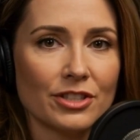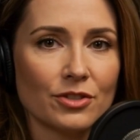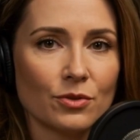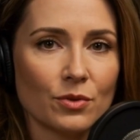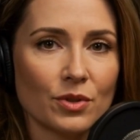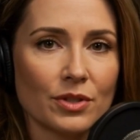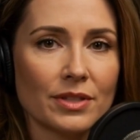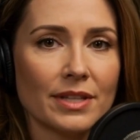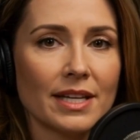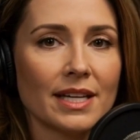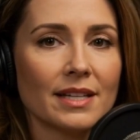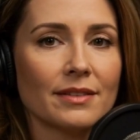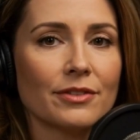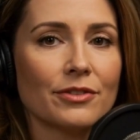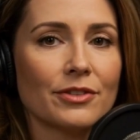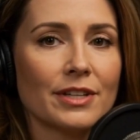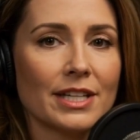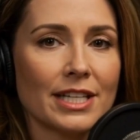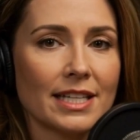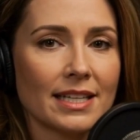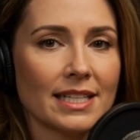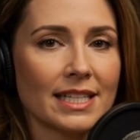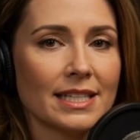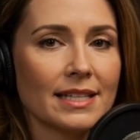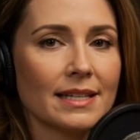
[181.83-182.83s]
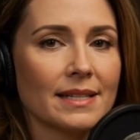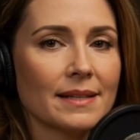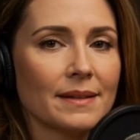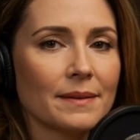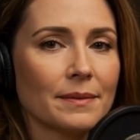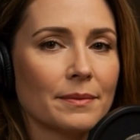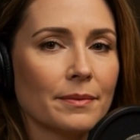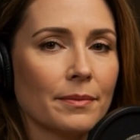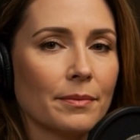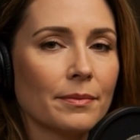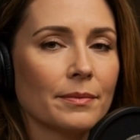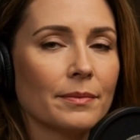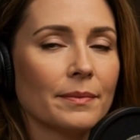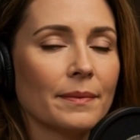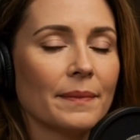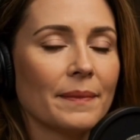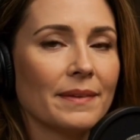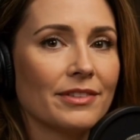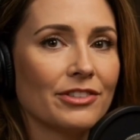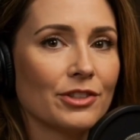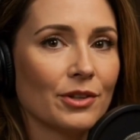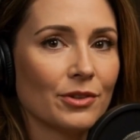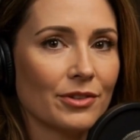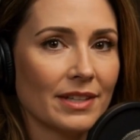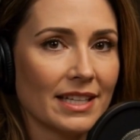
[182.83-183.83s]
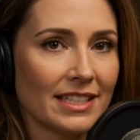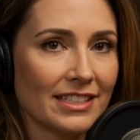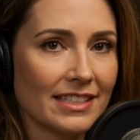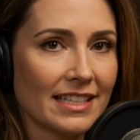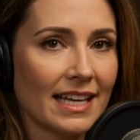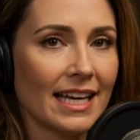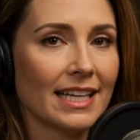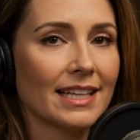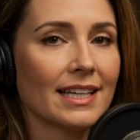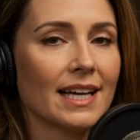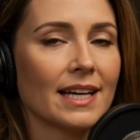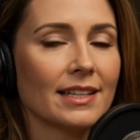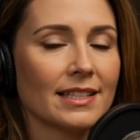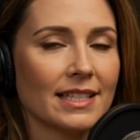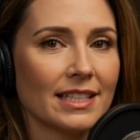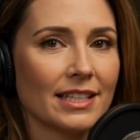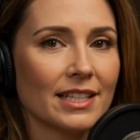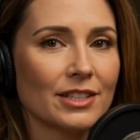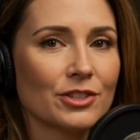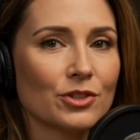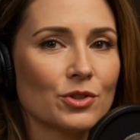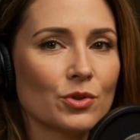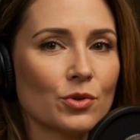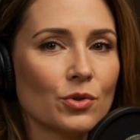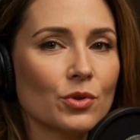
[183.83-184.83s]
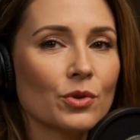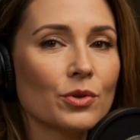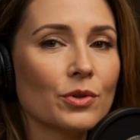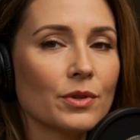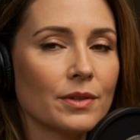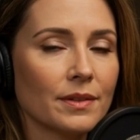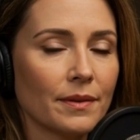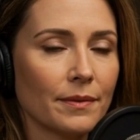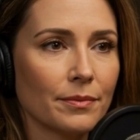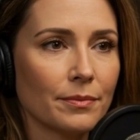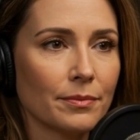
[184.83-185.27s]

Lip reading: what they're feeling, so they say nothing at all.